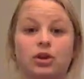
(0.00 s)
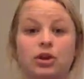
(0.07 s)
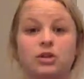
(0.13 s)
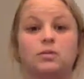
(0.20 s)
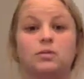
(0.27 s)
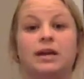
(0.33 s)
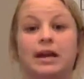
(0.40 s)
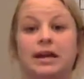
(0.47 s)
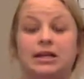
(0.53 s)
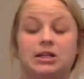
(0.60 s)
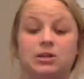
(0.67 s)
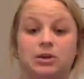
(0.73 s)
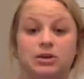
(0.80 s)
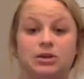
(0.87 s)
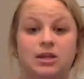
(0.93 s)
looks when it
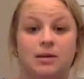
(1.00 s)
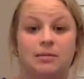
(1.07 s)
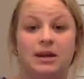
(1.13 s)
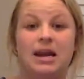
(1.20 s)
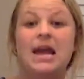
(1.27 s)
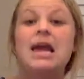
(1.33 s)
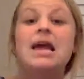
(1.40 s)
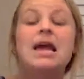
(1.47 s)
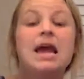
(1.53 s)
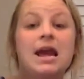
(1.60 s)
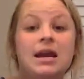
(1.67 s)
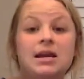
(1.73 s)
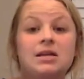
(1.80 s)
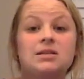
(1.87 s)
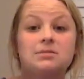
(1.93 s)
gets to our stomach.
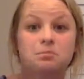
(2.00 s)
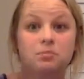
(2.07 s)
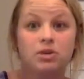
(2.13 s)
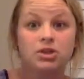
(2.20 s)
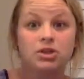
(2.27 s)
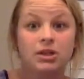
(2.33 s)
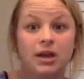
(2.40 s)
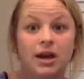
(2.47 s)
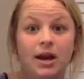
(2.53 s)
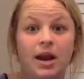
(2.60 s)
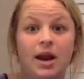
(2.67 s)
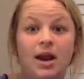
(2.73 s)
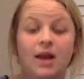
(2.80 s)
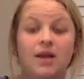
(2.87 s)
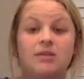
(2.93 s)
It is mushy.
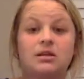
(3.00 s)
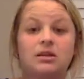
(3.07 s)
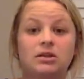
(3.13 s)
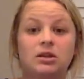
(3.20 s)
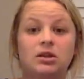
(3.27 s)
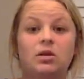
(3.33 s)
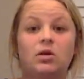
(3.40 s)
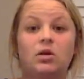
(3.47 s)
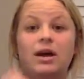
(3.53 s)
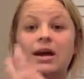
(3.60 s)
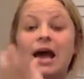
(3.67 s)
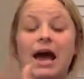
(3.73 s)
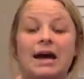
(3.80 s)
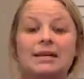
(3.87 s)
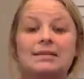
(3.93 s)
It
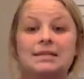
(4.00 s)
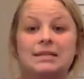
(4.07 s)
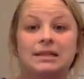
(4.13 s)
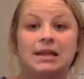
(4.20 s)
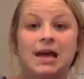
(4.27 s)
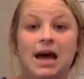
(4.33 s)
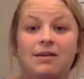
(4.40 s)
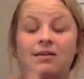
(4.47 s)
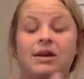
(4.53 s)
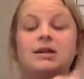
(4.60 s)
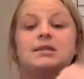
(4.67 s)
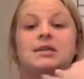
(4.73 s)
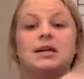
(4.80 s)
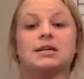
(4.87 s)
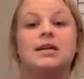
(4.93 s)
has saliva
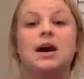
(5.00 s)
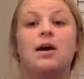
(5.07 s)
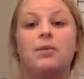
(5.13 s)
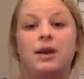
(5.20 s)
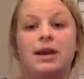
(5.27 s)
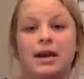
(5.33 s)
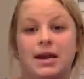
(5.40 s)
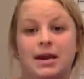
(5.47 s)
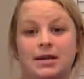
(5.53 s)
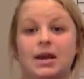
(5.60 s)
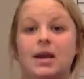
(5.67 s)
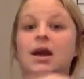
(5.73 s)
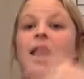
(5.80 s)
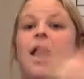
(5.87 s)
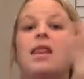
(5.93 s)
because that's how we eat.
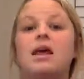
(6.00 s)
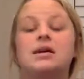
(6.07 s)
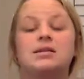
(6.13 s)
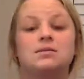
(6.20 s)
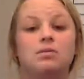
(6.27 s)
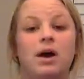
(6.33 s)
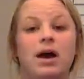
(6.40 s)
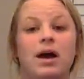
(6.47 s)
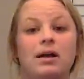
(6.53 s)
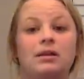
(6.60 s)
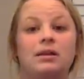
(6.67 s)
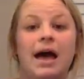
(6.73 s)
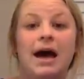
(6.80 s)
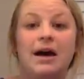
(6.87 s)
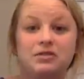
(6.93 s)
And that's what
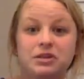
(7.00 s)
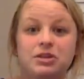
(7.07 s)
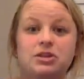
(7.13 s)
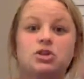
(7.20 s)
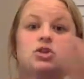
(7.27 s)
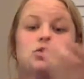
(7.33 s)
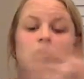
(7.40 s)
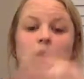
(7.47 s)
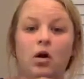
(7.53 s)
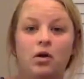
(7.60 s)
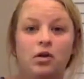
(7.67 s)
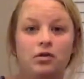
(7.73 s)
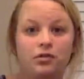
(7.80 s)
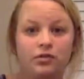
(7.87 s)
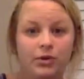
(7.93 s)
allows us to
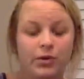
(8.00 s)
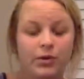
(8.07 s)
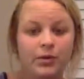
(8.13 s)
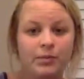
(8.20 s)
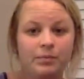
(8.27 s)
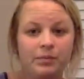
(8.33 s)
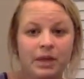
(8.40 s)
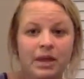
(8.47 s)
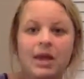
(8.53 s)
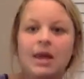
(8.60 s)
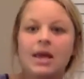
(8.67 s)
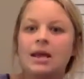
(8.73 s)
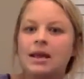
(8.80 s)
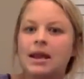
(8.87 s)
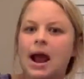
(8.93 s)
swallow the food.
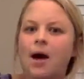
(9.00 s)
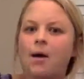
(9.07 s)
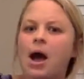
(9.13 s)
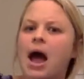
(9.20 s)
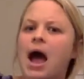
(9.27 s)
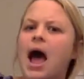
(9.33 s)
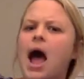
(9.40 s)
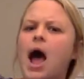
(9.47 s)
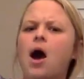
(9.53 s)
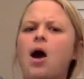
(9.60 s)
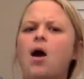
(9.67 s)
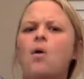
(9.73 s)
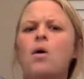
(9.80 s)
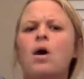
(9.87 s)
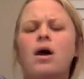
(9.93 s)
Now,
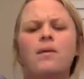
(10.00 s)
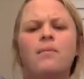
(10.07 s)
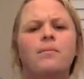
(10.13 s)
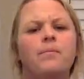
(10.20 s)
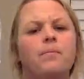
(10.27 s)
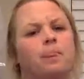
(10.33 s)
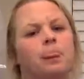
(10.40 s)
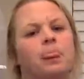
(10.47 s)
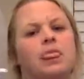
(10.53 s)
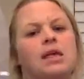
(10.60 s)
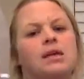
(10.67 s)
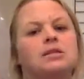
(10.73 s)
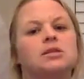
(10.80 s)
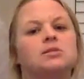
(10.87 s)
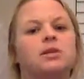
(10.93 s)

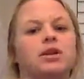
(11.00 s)
this is